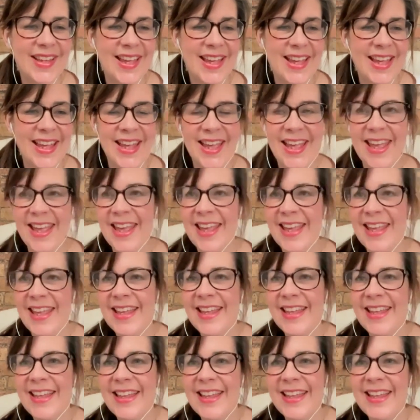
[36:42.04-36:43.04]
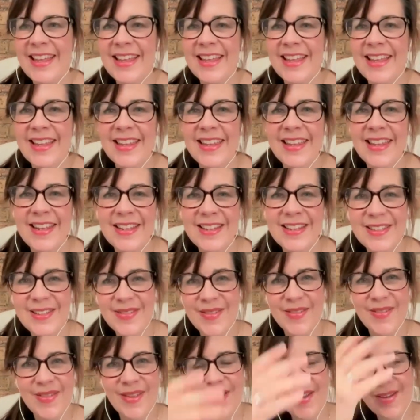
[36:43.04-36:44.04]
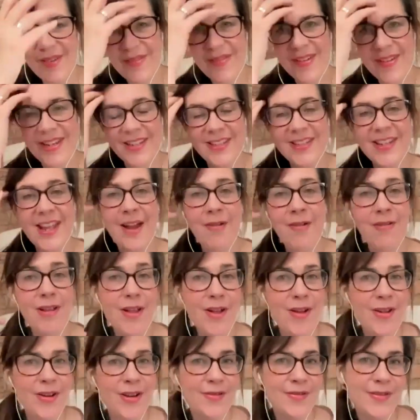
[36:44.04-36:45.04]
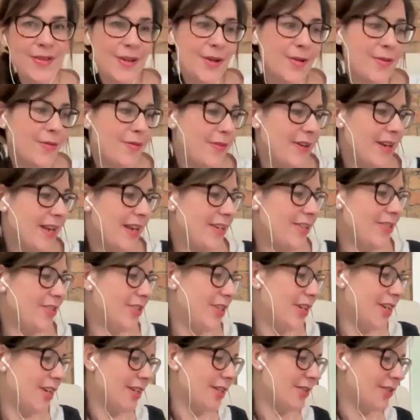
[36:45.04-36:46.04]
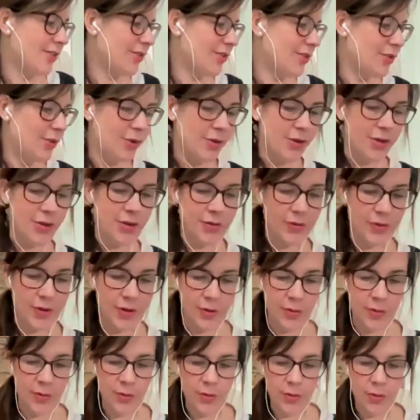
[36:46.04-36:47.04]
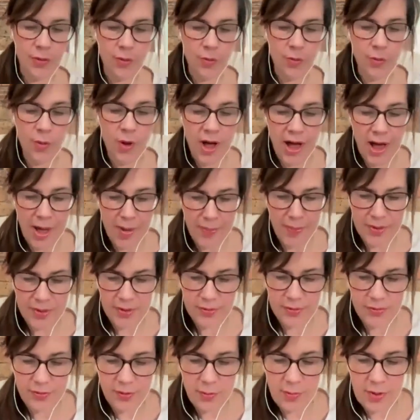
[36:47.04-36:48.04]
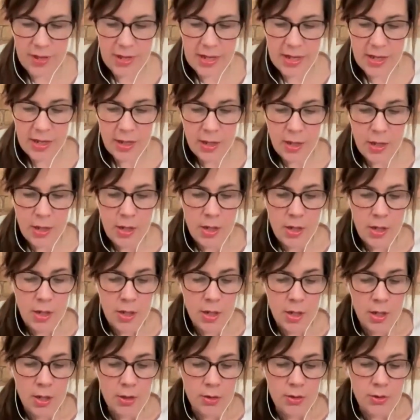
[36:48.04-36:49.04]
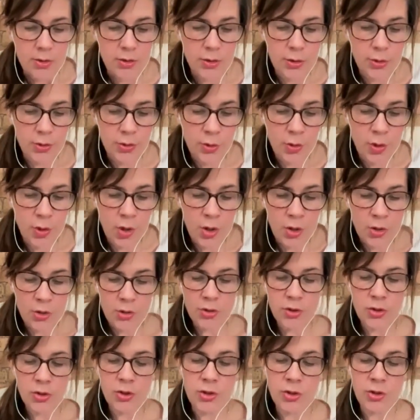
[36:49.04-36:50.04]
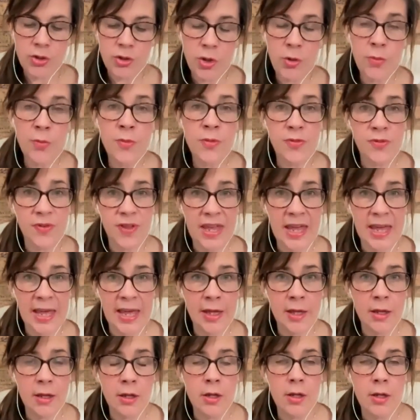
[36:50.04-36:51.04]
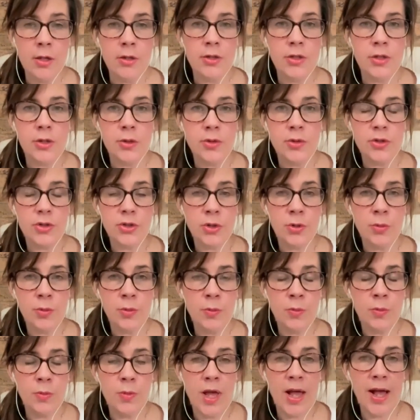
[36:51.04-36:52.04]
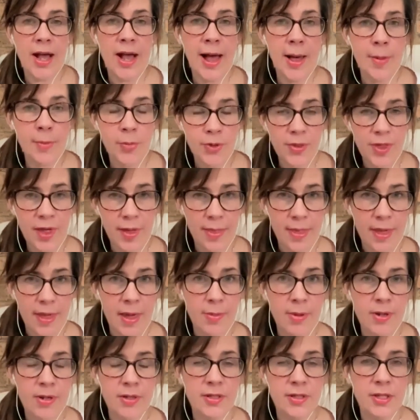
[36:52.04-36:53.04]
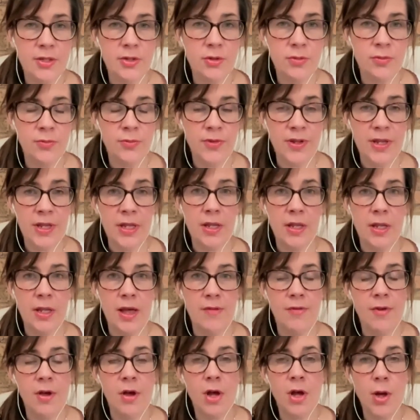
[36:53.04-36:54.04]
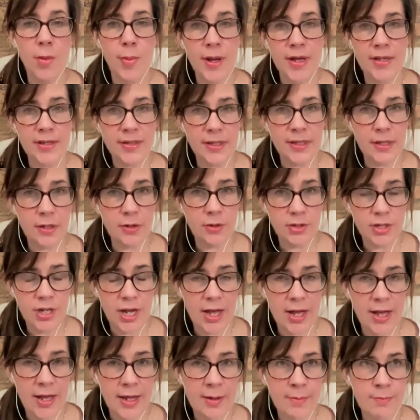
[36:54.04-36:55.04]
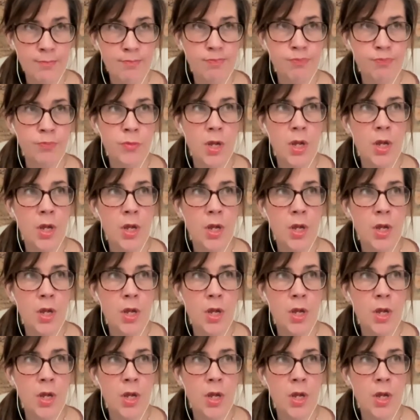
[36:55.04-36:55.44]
Okay. I think some of you are finished. Carry on if you're not finished, and I'll just talk you through what happened for me. So some fear. So some, I can't put that there because I don't feel I've got capacity or time.